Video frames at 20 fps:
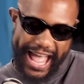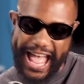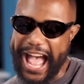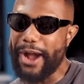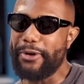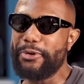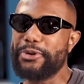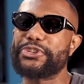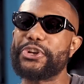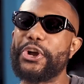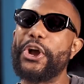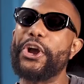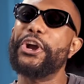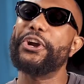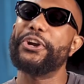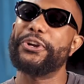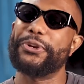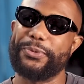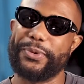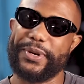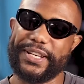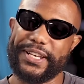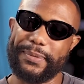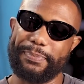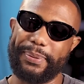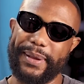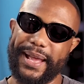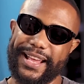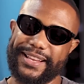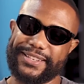I was hurt when he
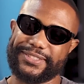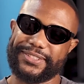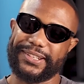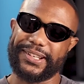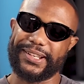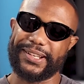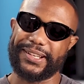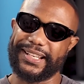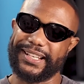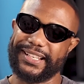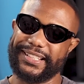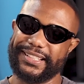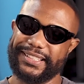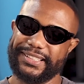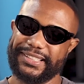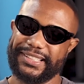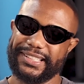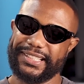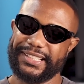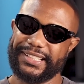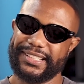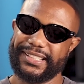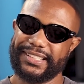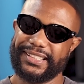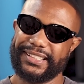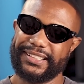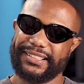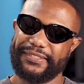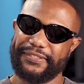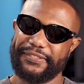passed uh, Yeah, I was hurt
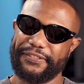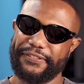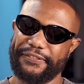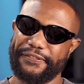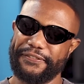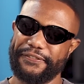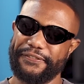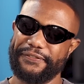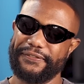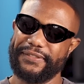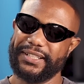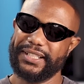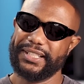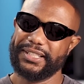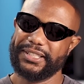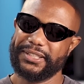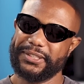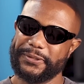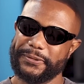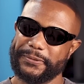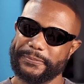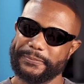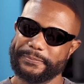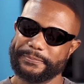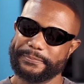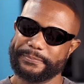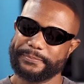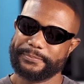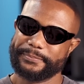too, man. I've been a Laker since